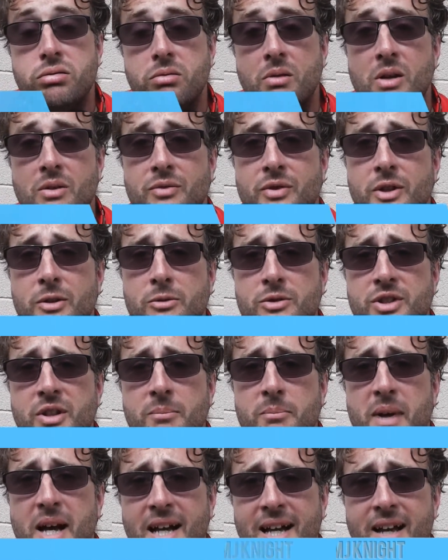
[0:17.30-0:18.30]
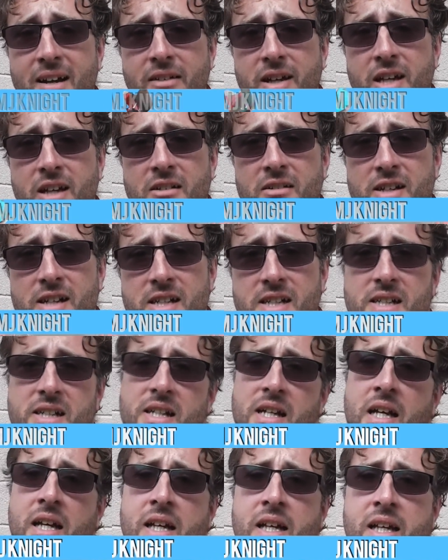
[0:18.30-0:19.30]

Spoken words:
Well folks, I'm back out here in